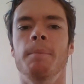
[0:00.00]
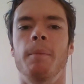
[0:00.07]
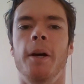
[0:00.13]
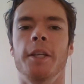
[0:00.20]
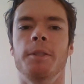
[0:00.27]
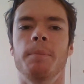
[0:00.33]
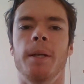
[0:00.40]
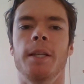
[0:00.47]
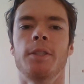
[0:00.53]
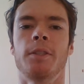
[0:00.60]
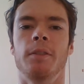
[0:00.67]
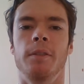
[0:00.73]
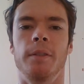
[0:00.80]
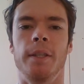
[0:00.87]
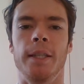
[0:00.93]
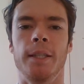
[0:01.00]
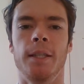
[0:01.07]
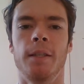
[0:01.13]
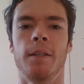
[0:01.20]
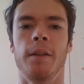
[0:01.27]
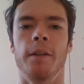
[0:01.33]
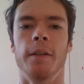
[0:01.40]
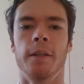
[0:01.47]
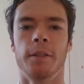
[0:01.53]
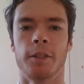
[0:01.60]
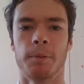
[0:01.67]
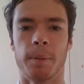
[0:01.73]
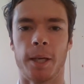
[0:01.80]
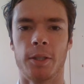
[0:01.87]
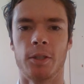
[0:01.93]
Myspace needed the
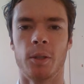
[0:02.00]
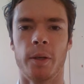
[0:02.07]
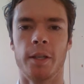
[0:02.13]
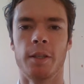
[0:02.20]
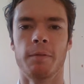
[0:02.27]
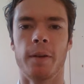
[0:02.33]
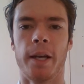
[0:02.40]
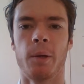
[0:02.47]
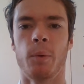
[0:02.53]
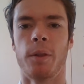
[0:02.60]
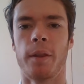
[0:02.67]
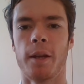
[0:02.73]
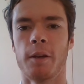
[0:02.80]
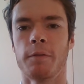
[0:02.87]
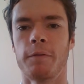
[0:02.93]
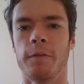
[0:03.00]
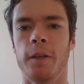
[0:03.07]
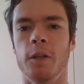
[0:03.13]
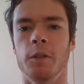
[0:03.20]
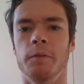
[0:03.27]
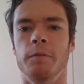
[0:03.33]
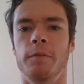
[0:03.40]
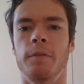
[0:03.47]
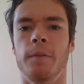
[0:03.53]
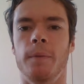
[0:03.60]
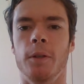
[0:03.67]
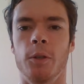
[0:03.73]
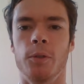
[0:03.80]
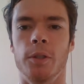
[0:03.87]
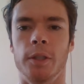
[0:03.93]
space to innovate without fear of
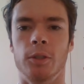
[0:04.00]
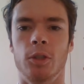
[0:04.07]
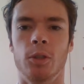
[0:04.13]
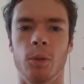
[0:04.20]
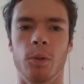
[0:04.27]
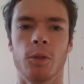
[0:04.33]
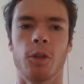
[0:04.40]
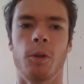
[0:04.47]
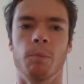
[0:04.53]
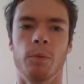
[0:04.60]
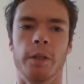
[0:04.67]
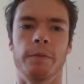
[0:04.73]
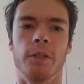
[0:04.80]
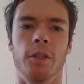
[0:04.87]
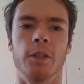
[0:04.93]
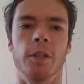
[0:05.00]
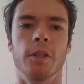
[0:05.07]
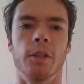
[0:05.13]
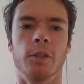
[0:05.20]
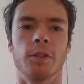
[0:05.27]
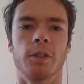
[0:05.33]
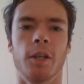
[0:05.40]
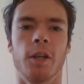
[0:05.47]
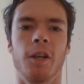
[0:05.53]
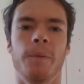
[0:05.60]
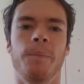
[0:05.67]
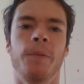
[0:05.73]
losing short-term revenue to do so.